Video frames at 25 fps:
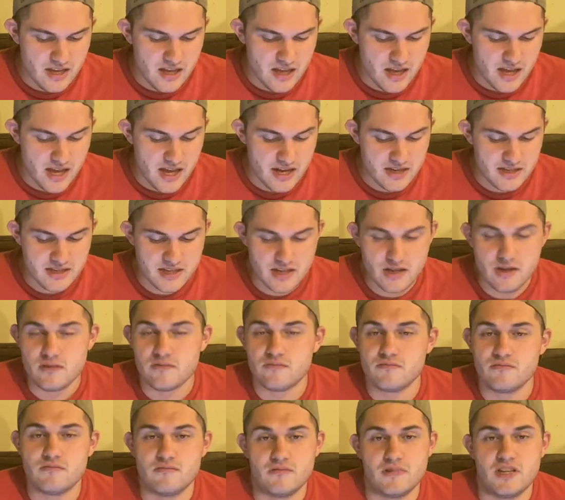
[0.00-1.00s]
And they,
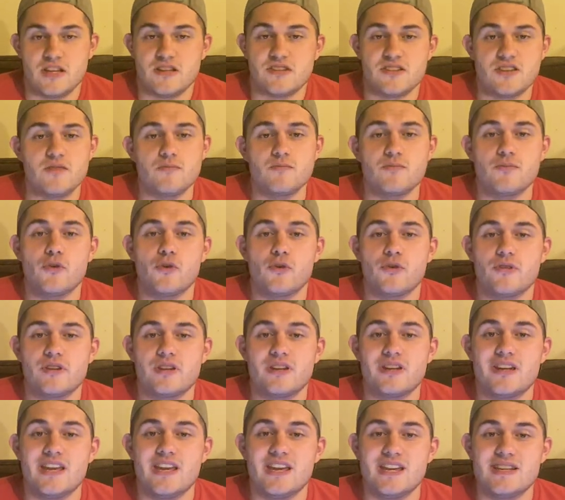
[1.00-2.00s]
like I said, both
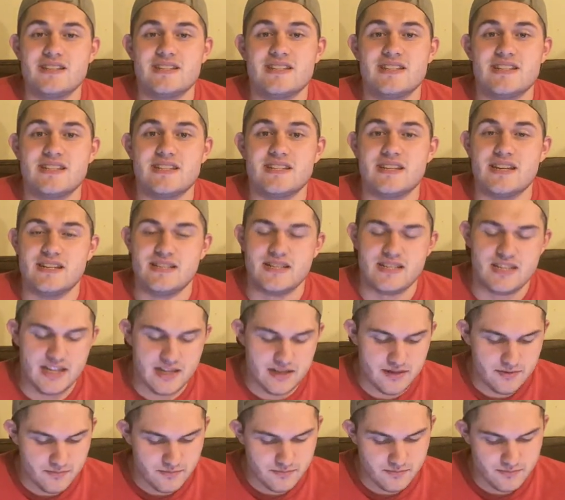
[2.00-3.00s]
in
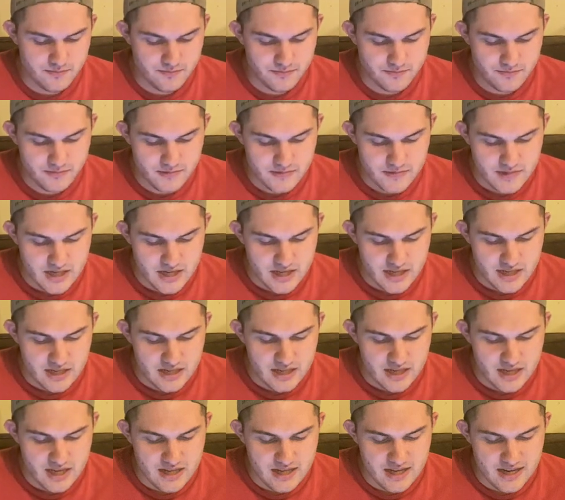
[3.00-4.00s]
1898.
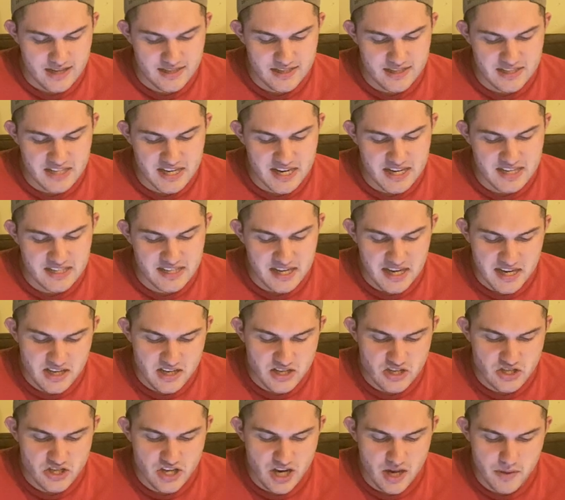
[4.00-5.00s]
In
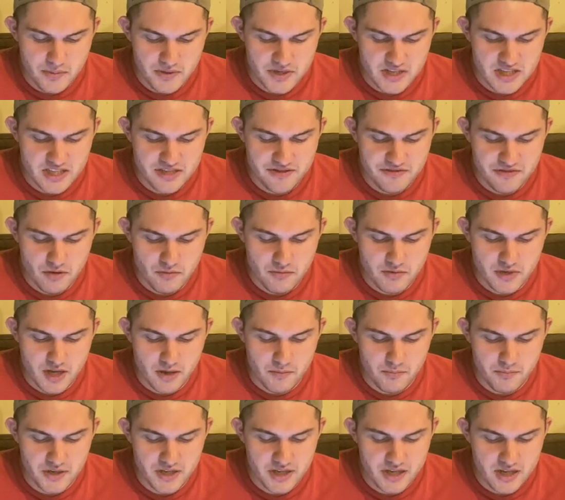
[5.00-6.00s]
1898, Japanese film
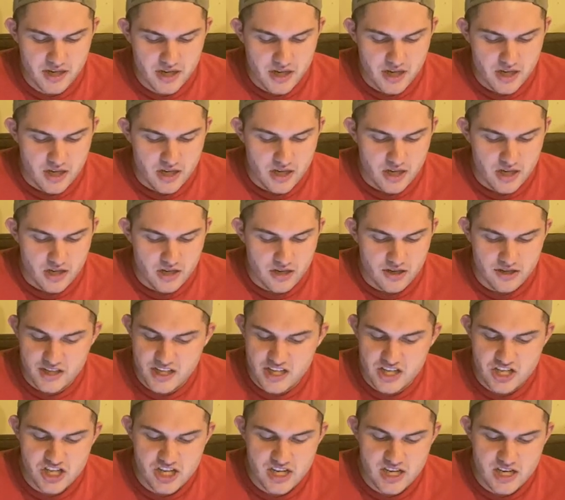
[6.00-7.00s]
company
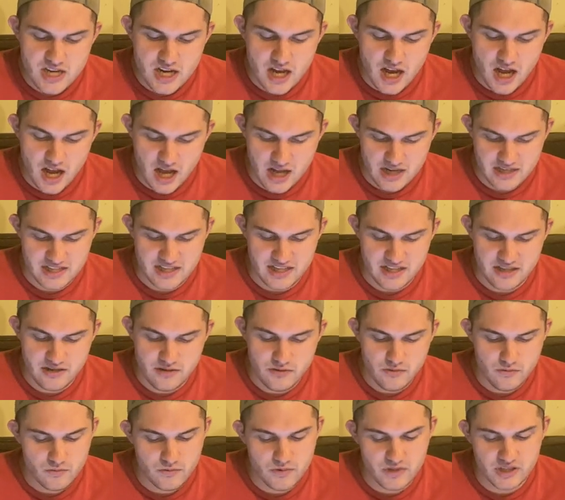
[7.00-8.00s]
Konishi Hanten
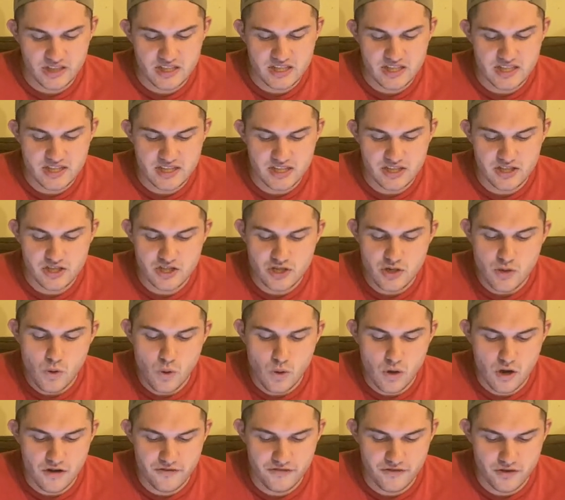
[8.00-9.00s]
released 2
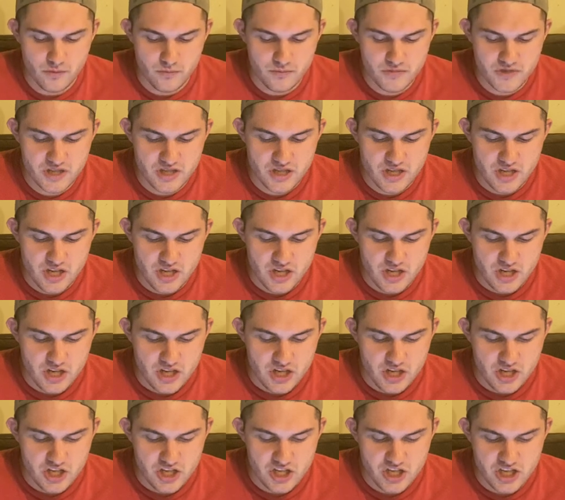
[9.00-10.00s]
horror films,
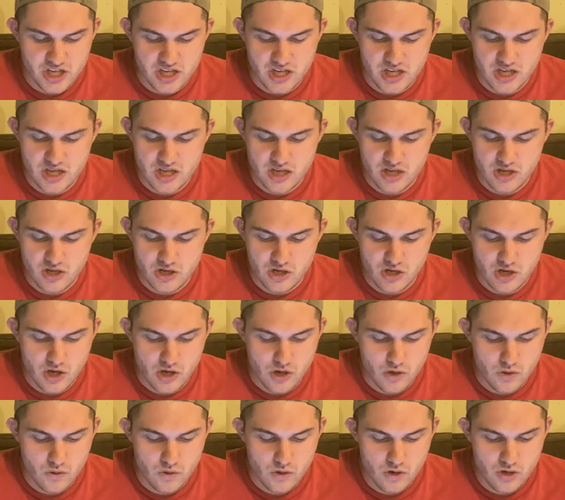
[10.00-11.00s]
Shinin
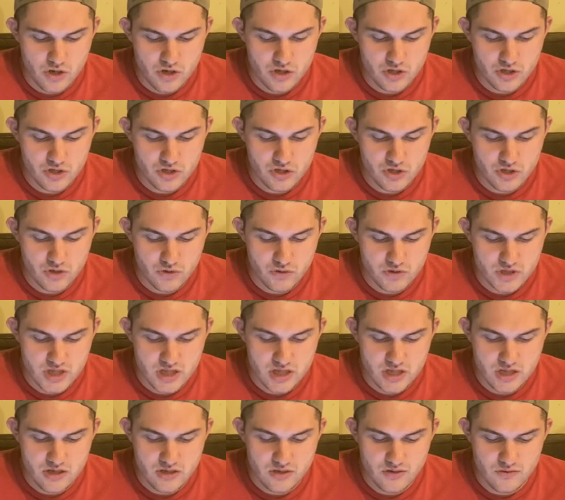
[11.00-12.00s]
no
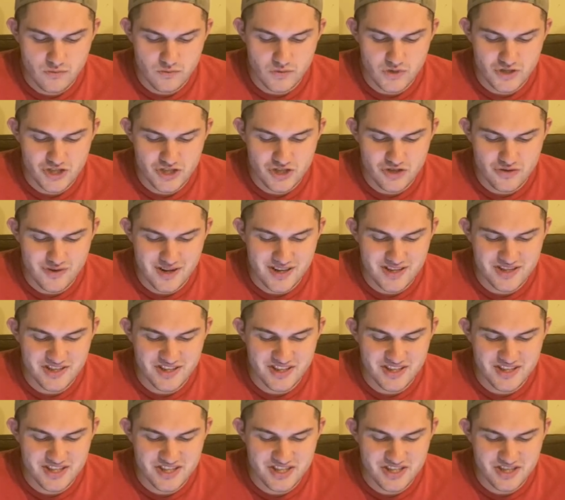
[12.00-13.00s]
Sosi, which
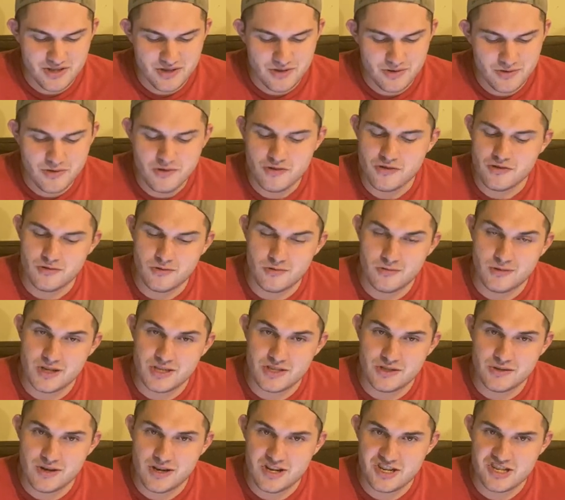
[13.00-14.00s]
translates to
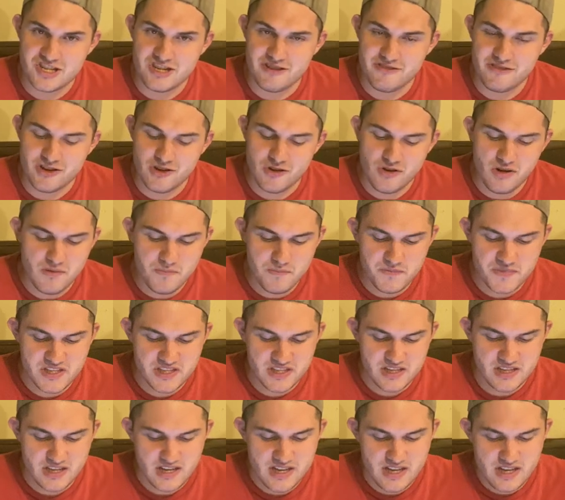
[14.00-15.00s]
Resurrection of a
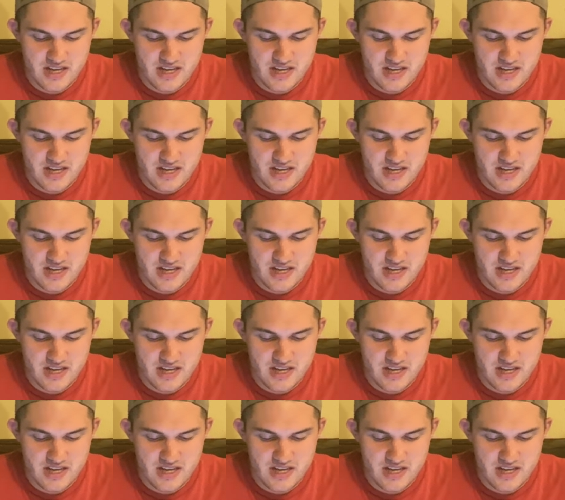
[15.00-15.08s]
Corpse,